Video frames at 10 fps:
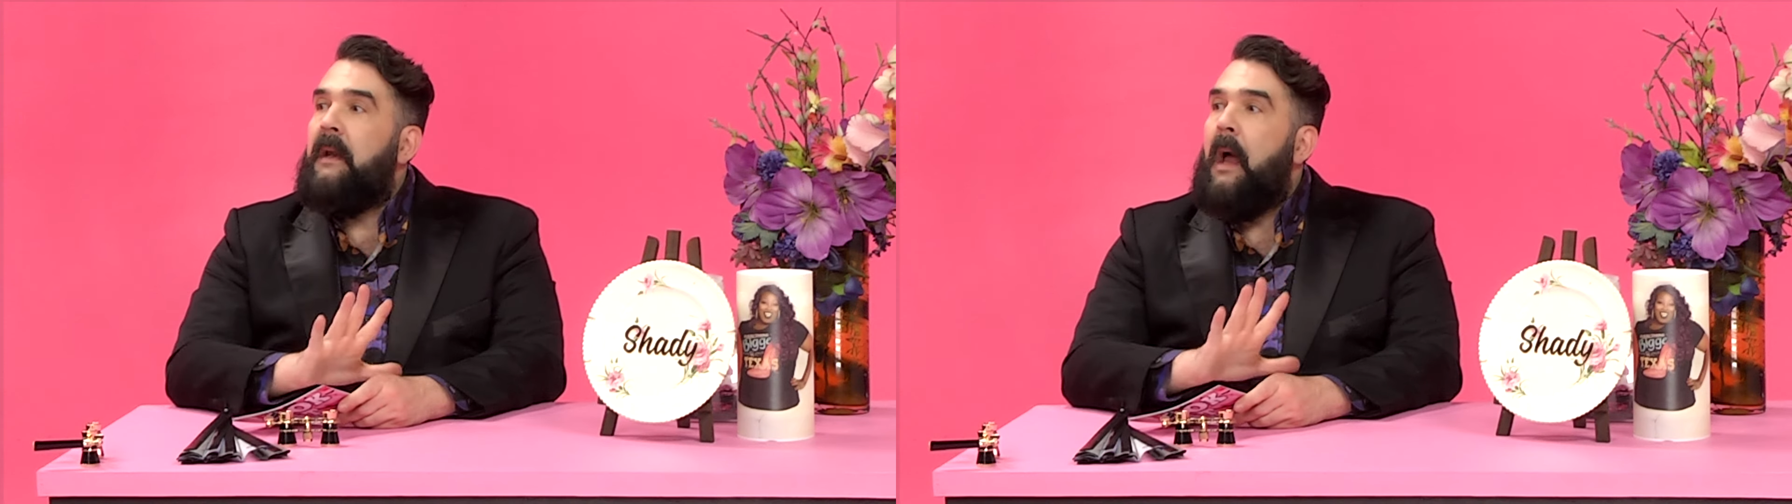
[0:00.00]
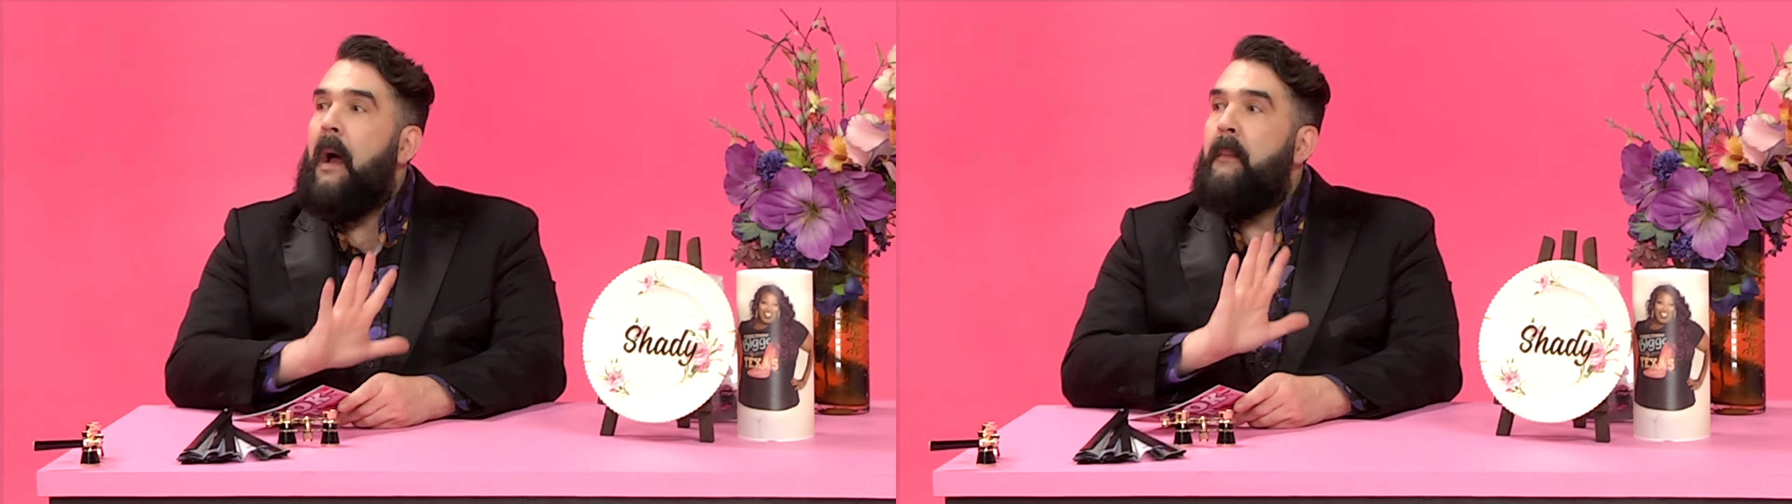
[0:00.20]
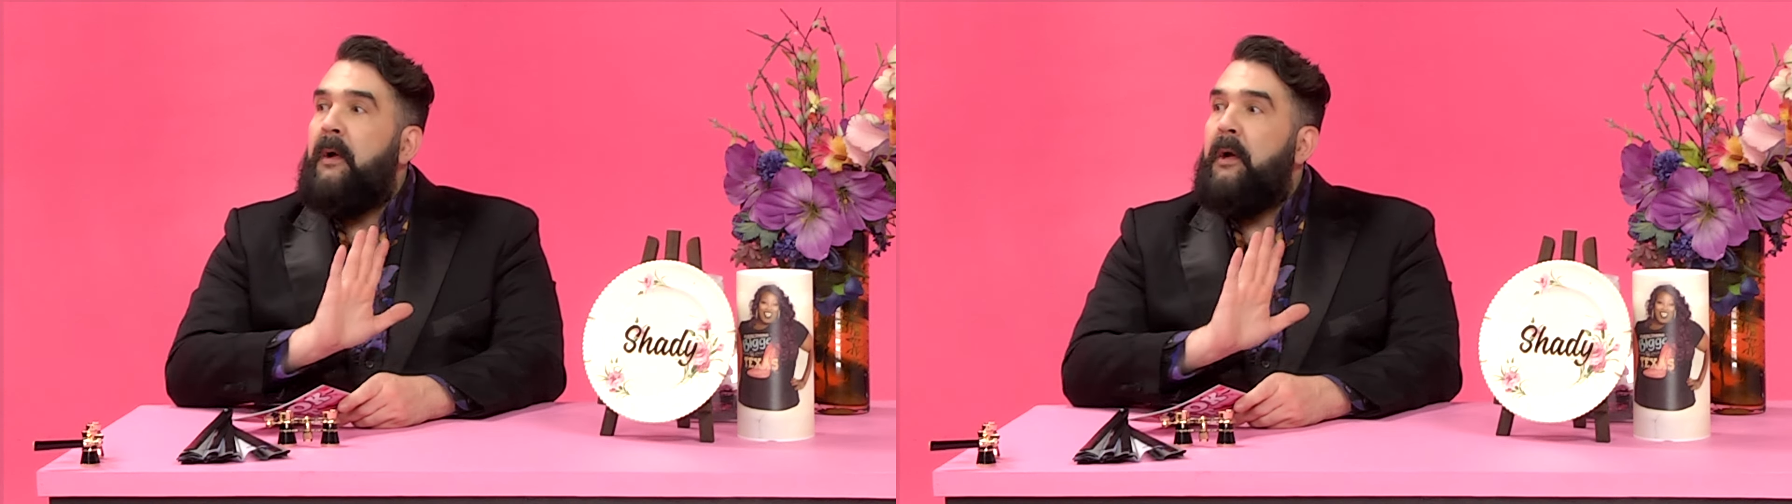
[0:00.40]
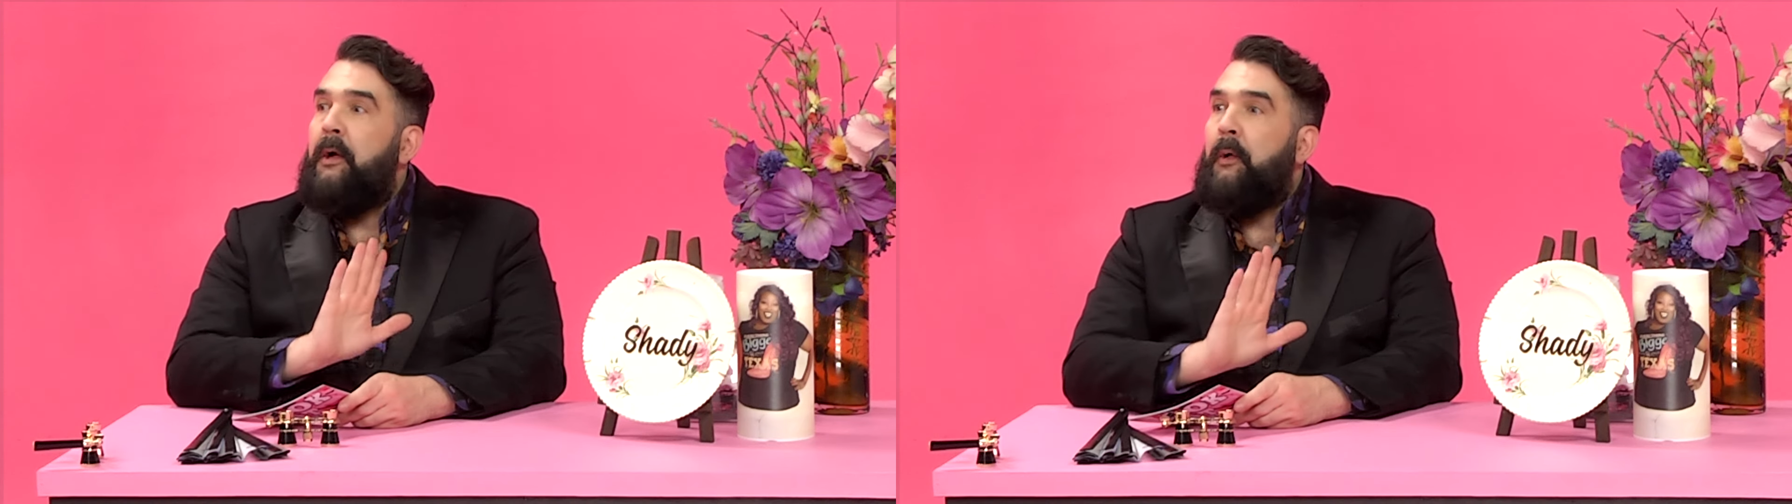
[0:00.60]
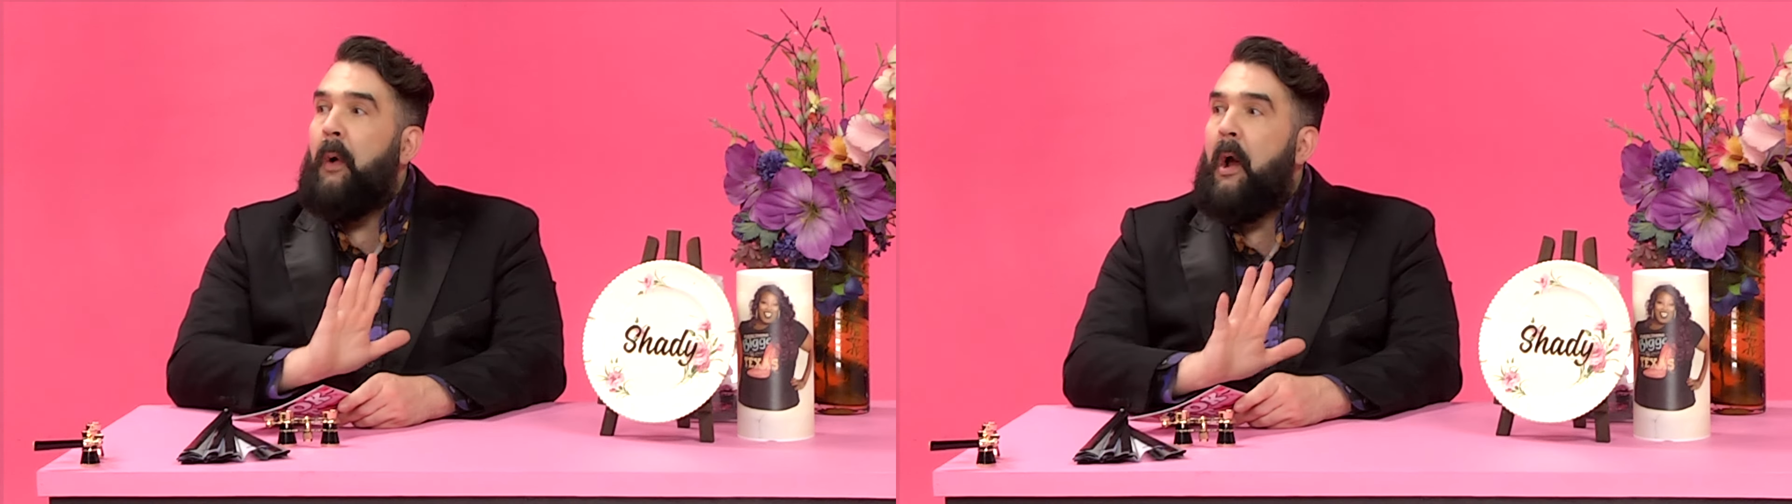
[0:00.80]
Right. I'm
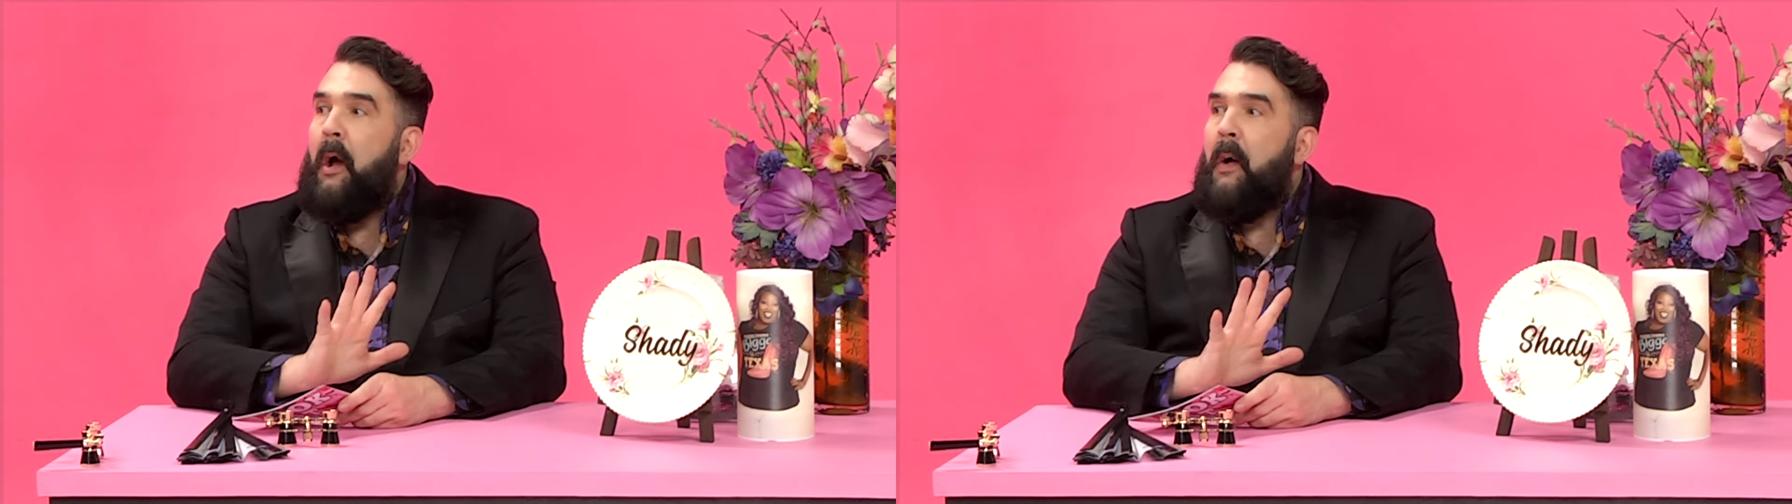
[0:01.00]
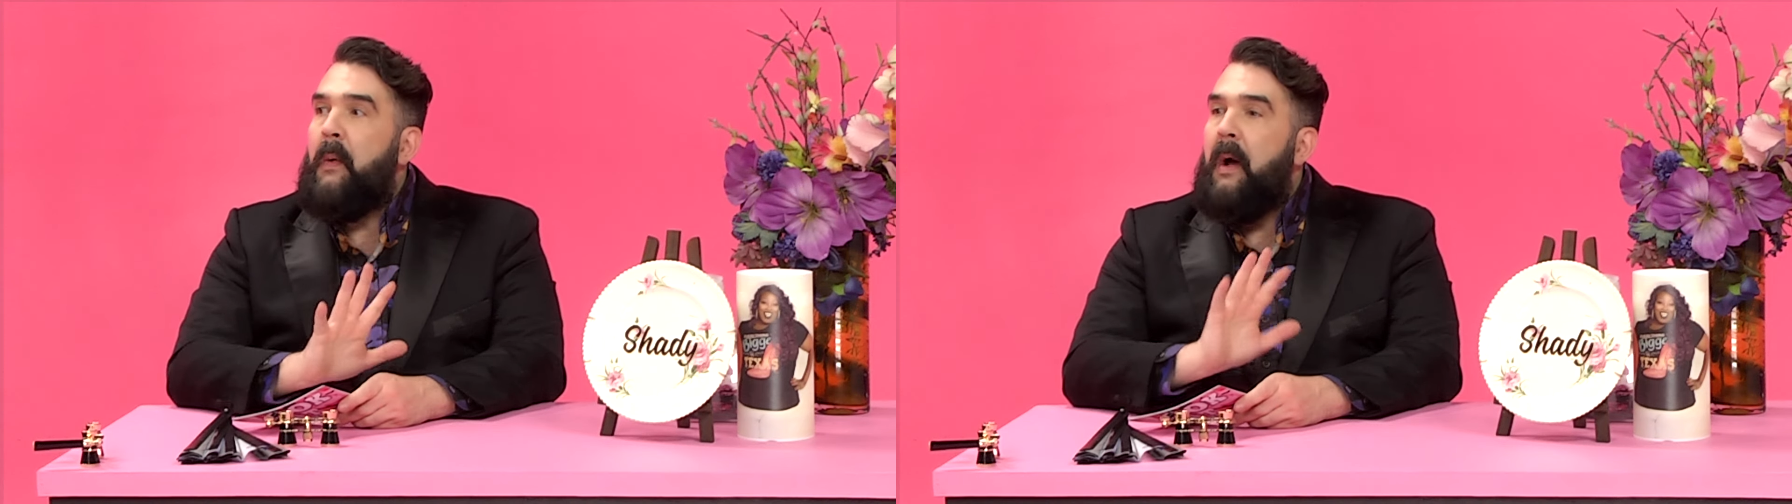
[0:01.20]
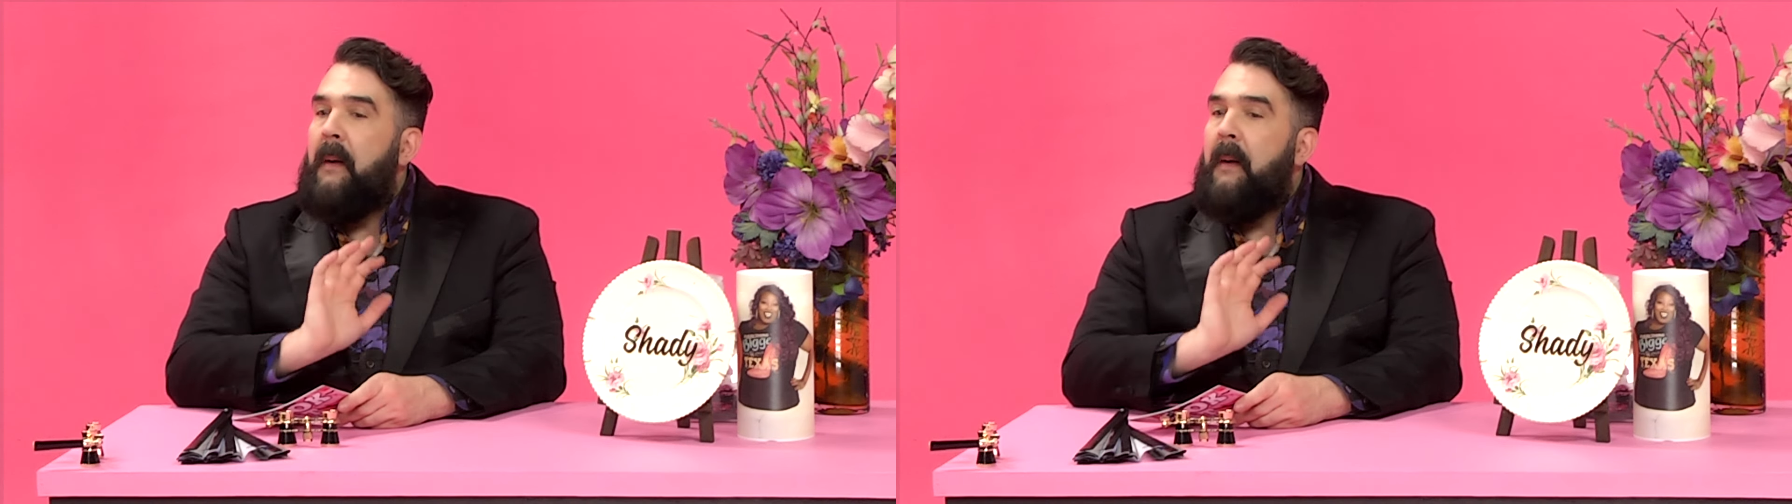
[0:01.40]
going to grow.